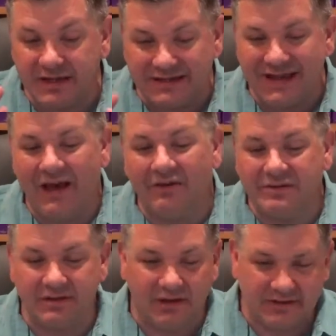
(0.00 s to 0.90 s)
it
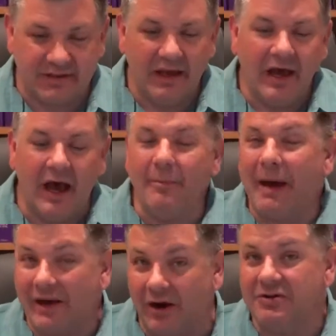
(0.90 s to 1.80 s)
tells us
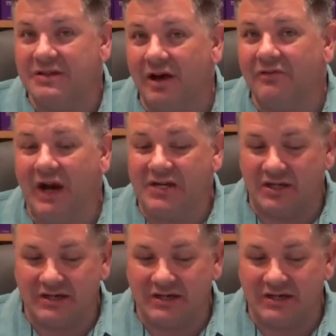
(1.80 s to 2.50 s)
about our salvation.